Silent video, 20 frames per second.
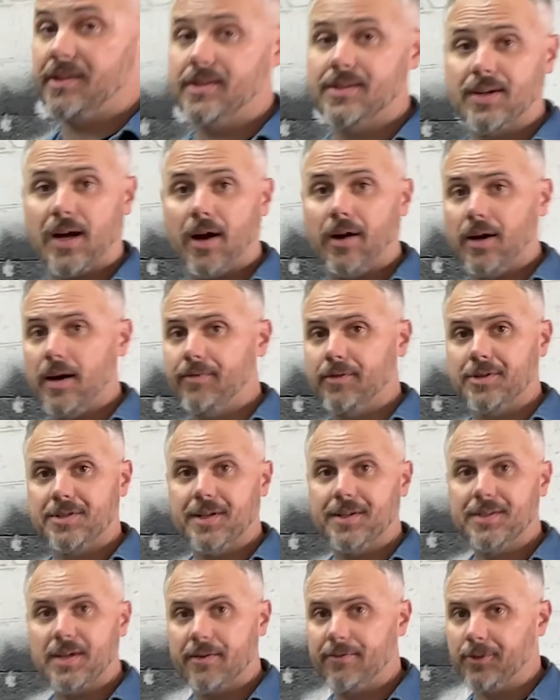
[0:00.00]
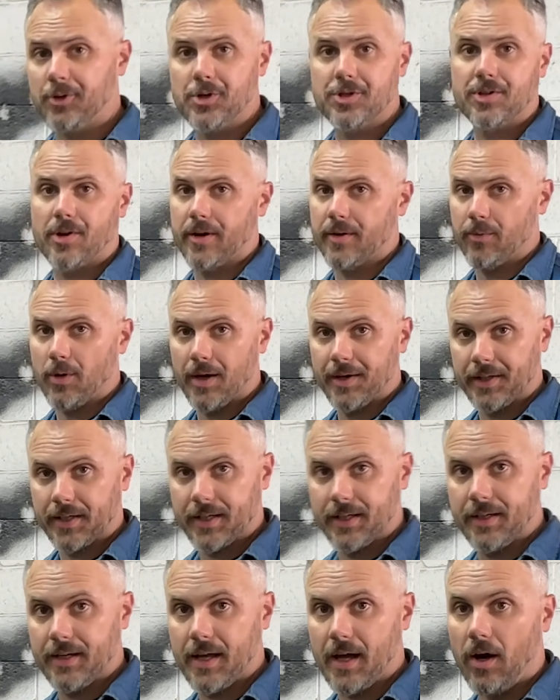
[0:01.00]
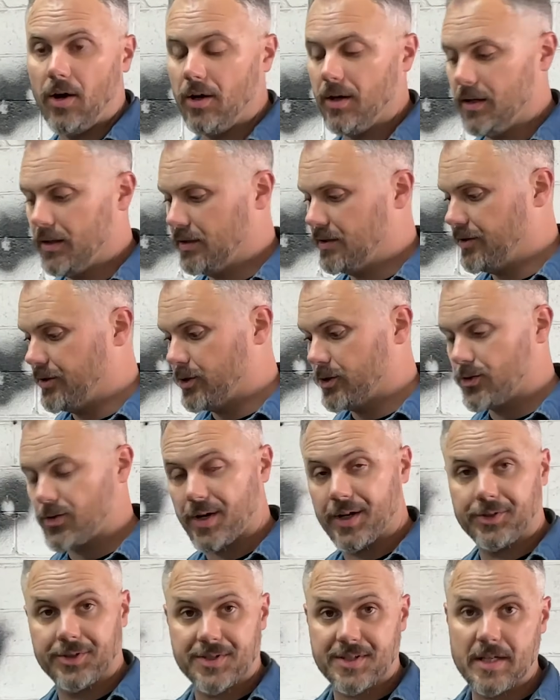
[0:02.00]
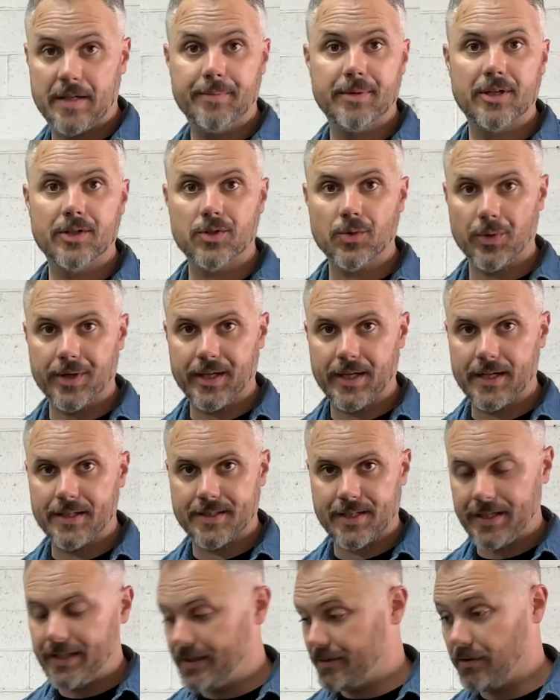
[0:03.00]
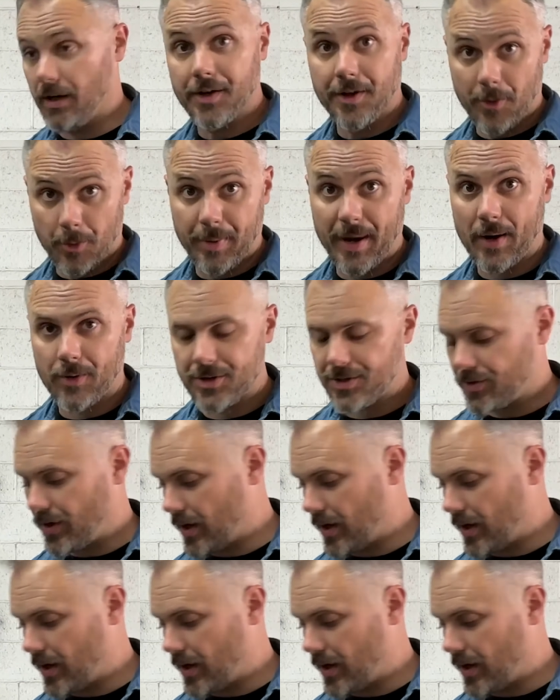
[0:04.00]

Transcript: tire ever since I first started running it on the Trail to SEMA in 2018, another Powerstop